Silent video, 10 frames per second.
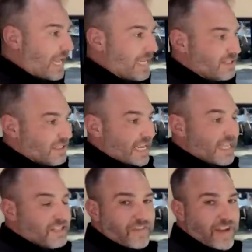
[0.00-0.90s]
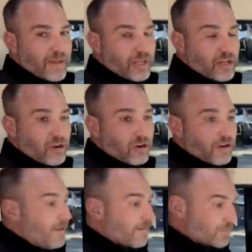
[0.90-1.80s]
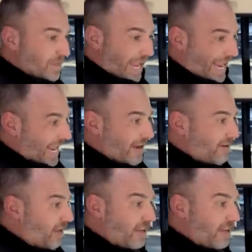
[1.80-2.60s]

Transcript: one has has the family car, and